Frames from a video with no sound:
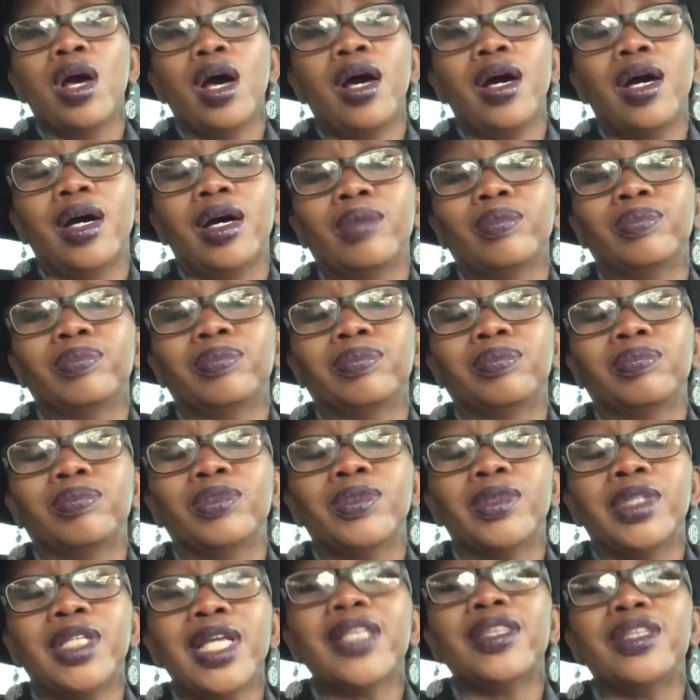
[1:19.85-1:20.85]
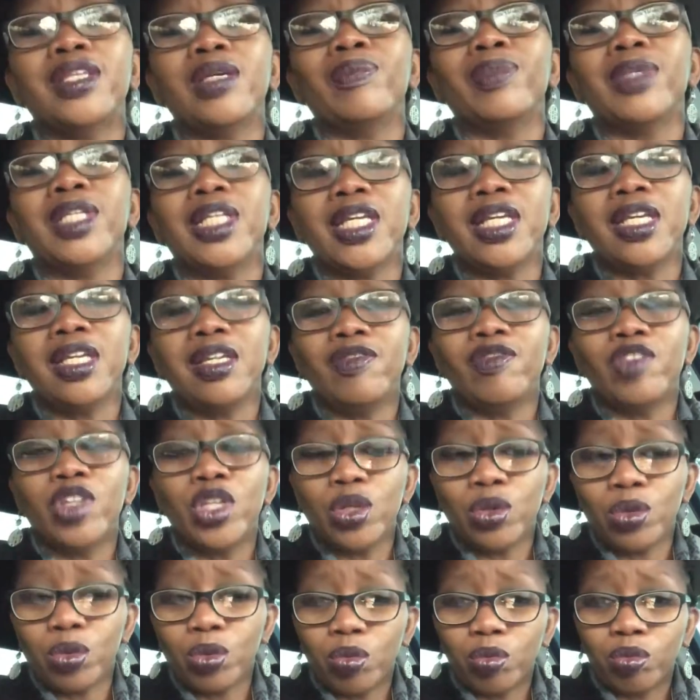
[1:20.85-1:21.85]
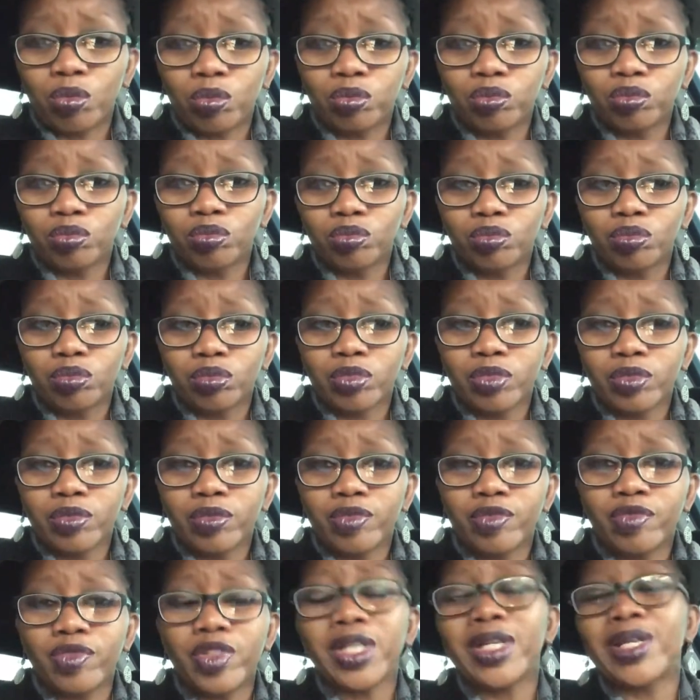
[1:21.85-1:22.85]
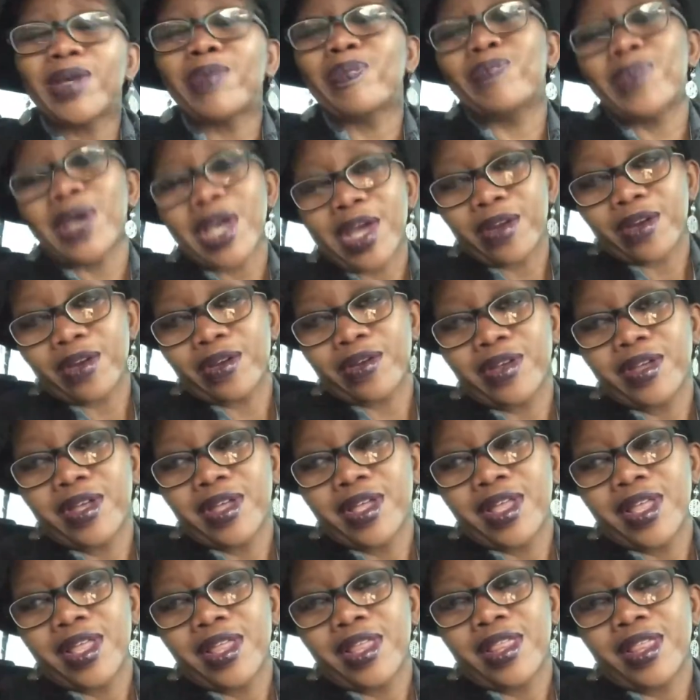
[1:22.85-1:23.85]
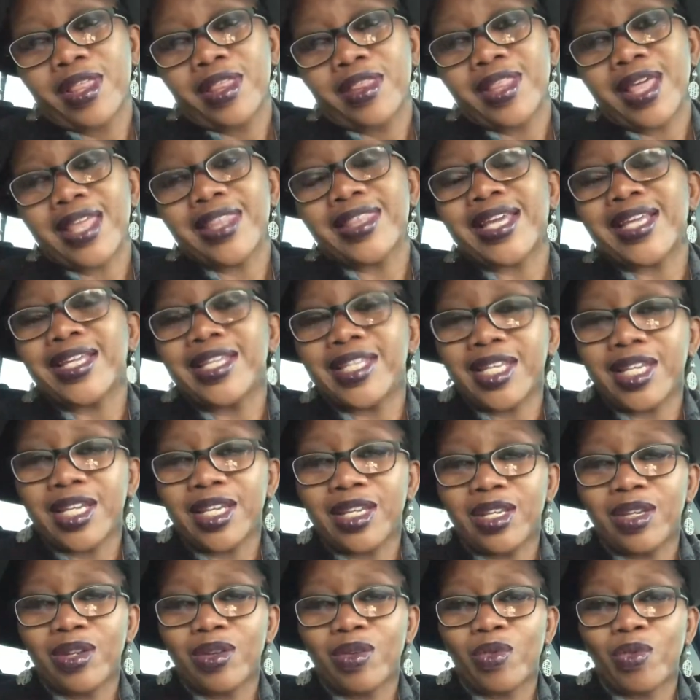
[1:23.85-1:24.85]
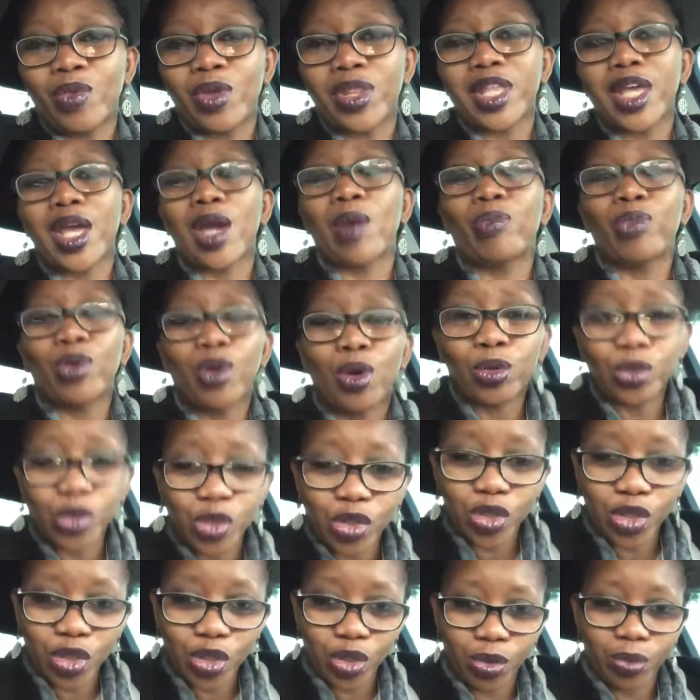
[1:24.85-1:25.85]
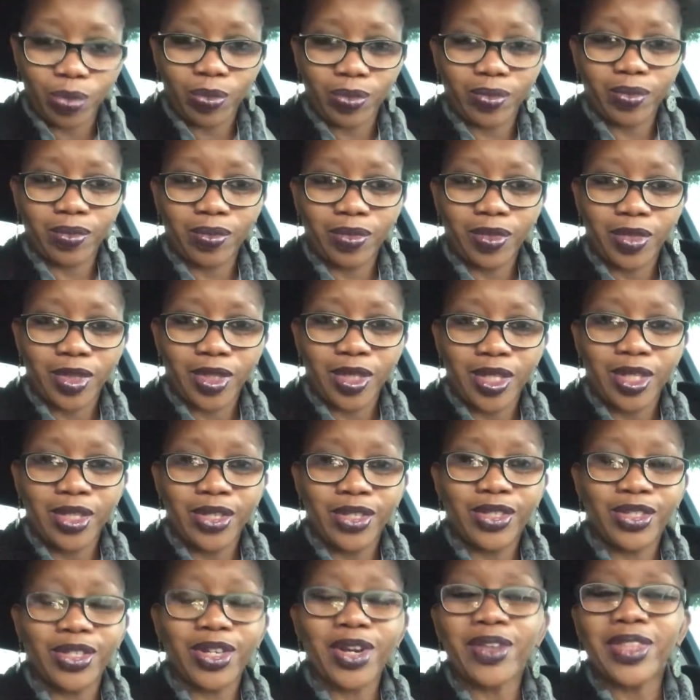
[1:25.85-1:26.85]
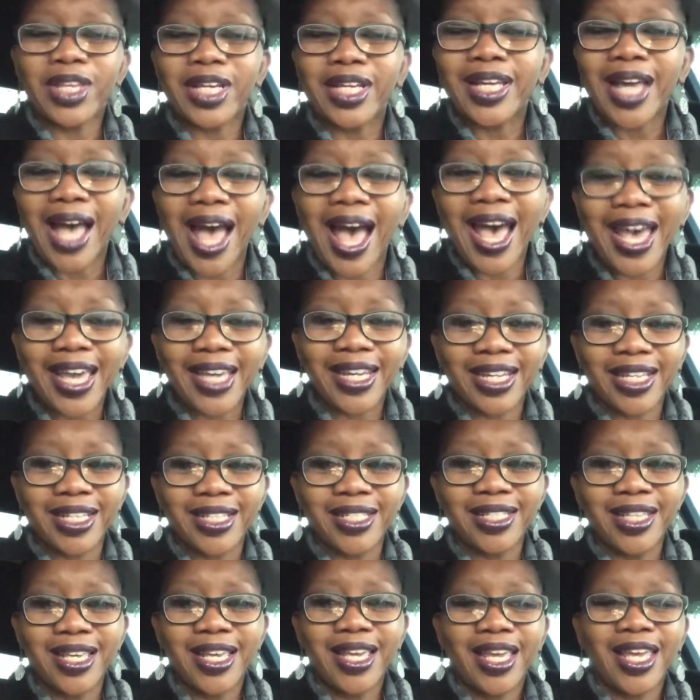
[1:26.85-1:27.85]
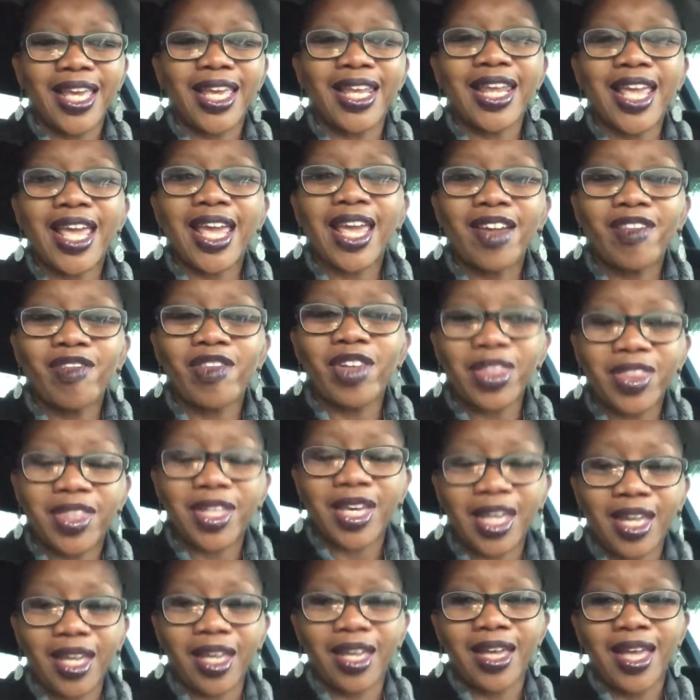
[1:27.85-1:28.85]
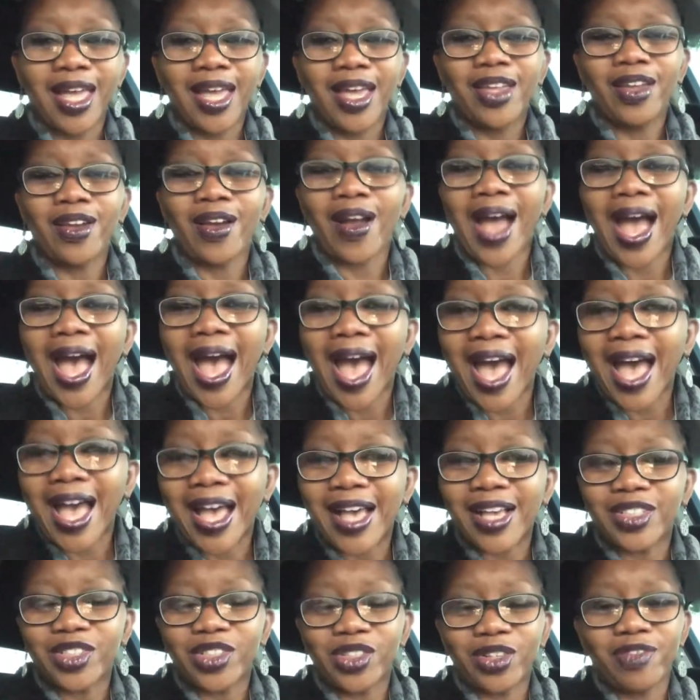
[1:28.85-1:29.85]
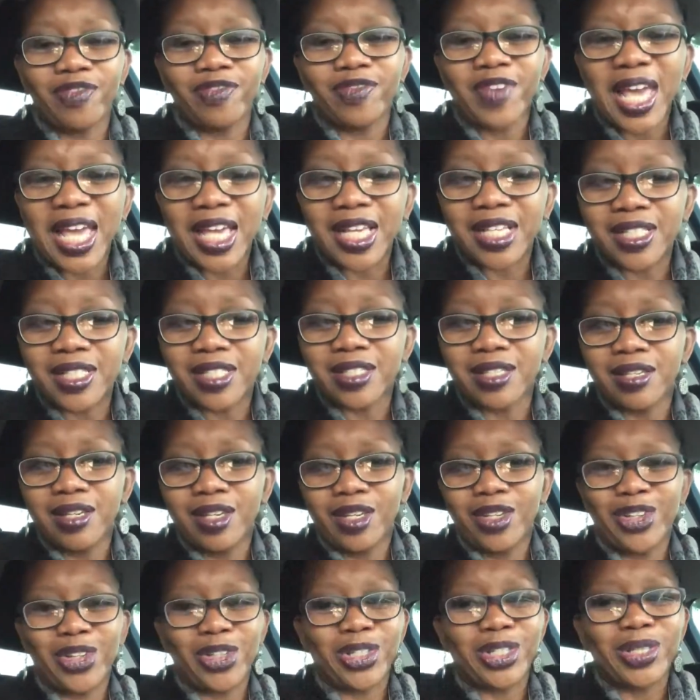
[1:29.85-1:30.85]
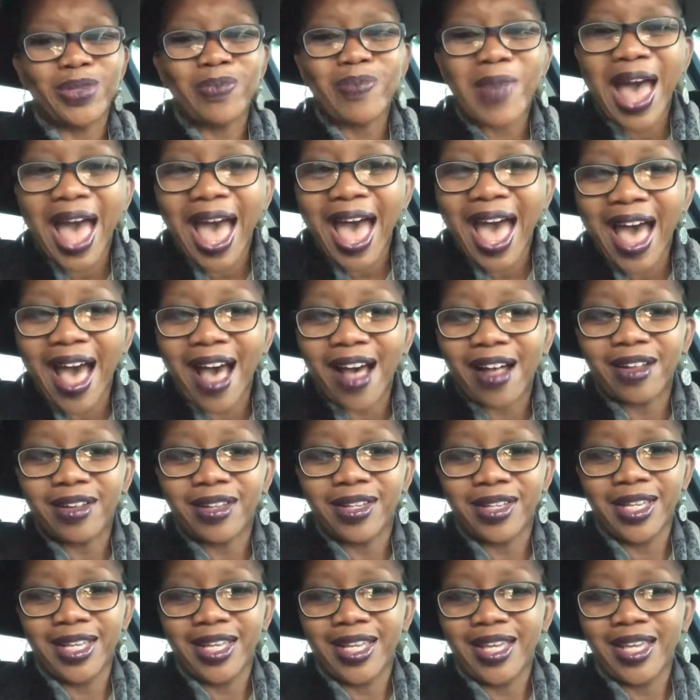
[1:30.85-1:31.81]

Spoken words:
let them leave you feeling better than they did when they approached you. Share the kindness in everything, your eyes, your face, your smile.